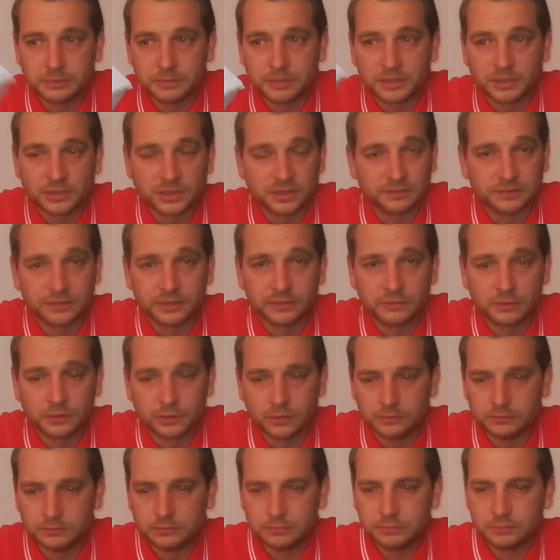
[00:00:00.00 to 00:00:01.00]
much every
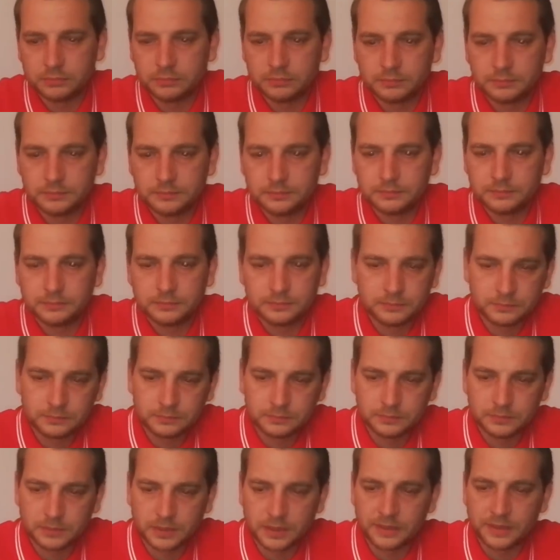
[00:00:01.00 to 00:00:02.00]
room
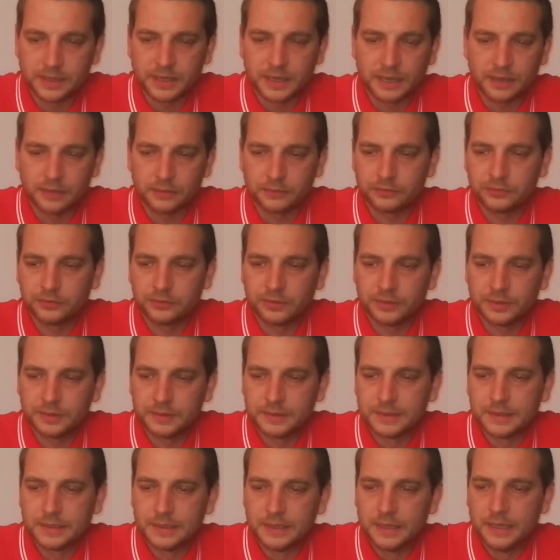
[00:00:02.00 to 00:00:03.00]
in the house,
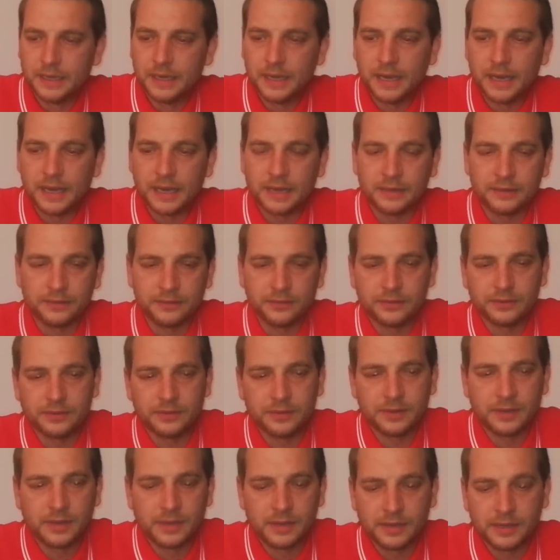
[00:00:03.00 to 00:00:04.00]
and
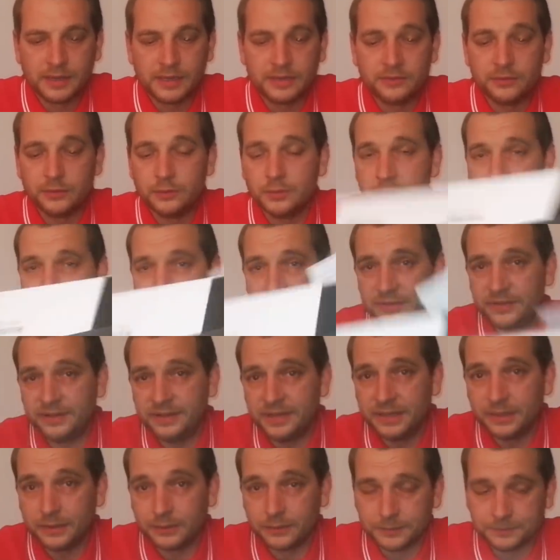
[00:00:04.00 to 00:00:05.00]
they do this
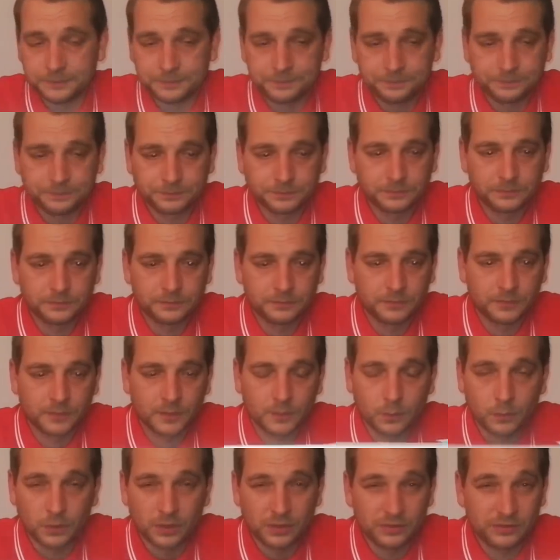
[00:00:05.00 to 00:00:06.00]
deal
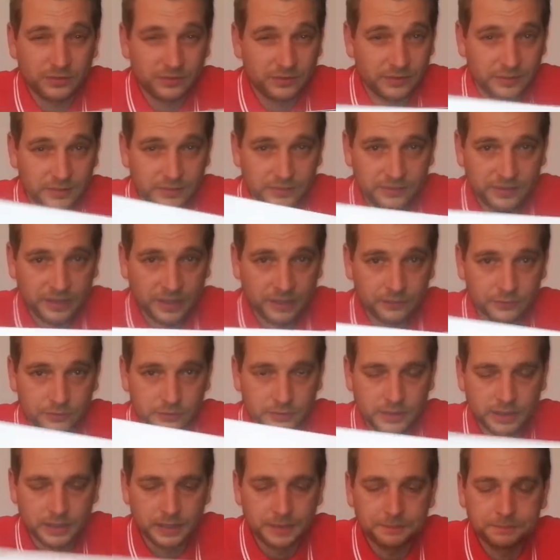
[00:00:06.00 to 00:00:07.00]
which sounds
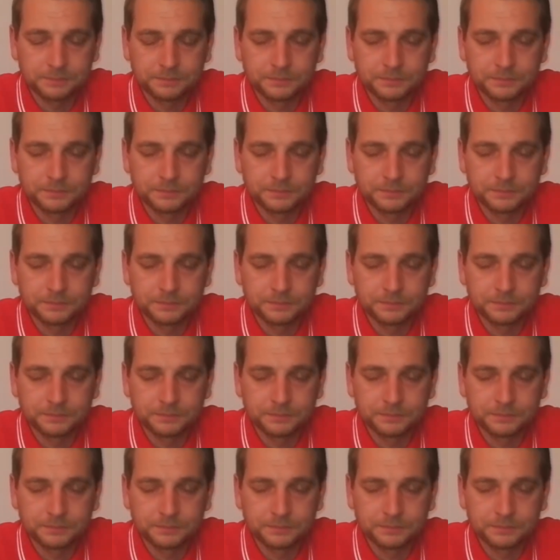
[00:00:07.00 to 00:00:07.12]
great.